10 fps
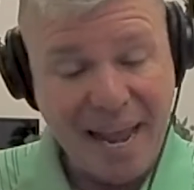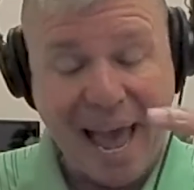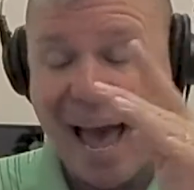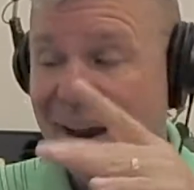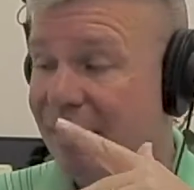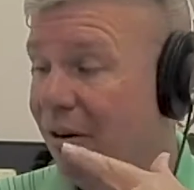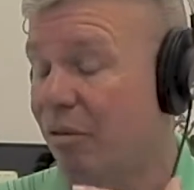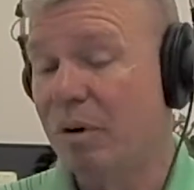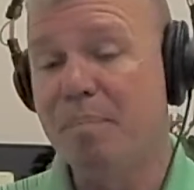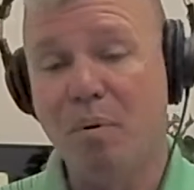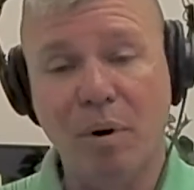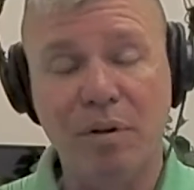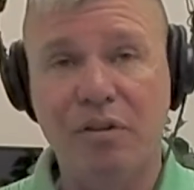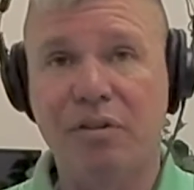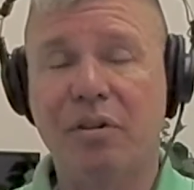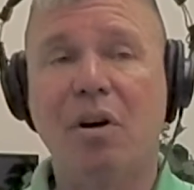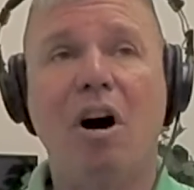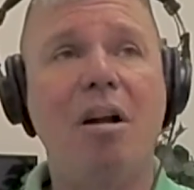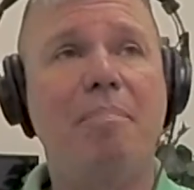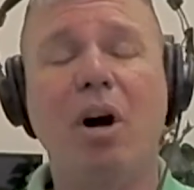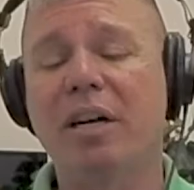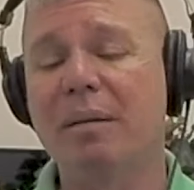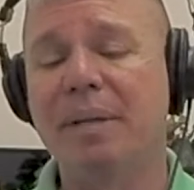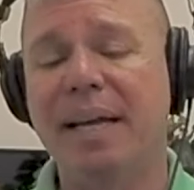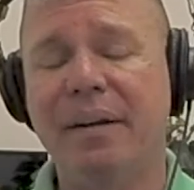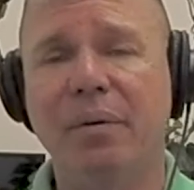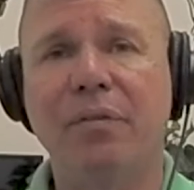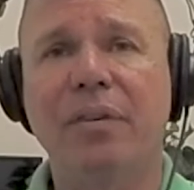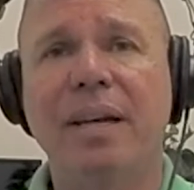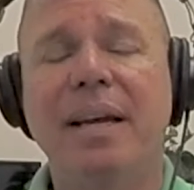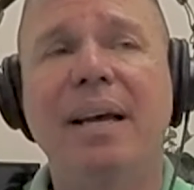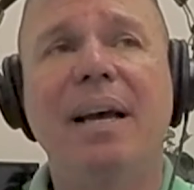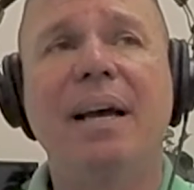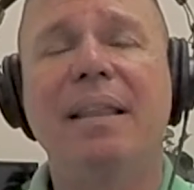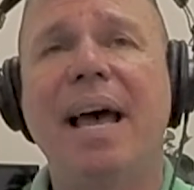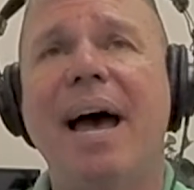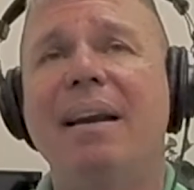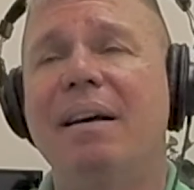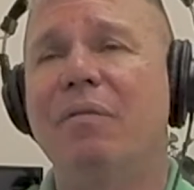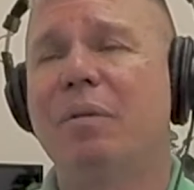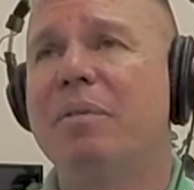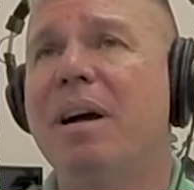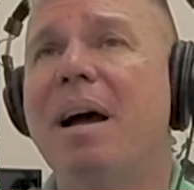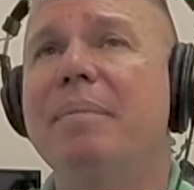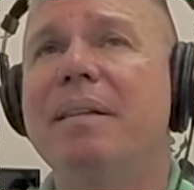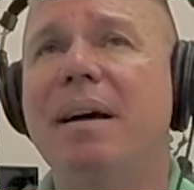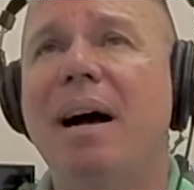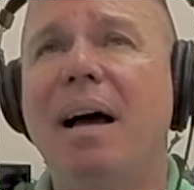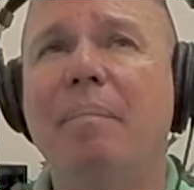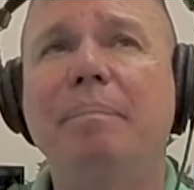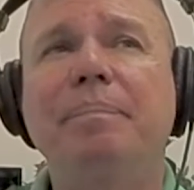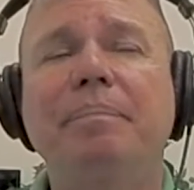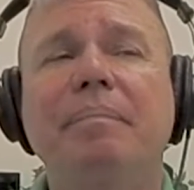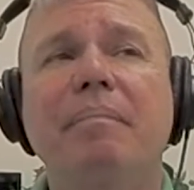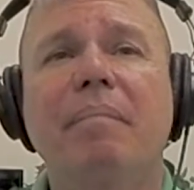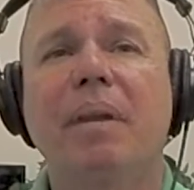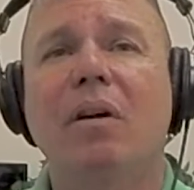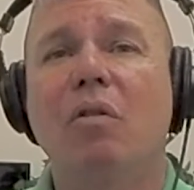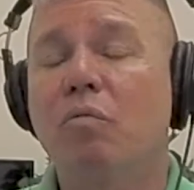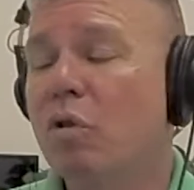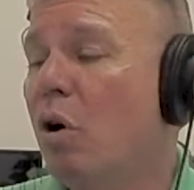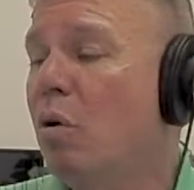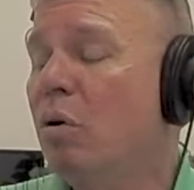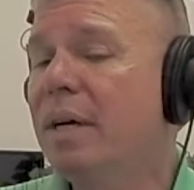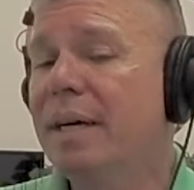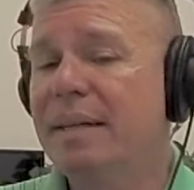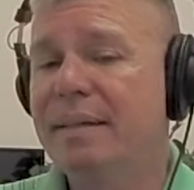had reports on Mark and the Millennials that from time to time, rogue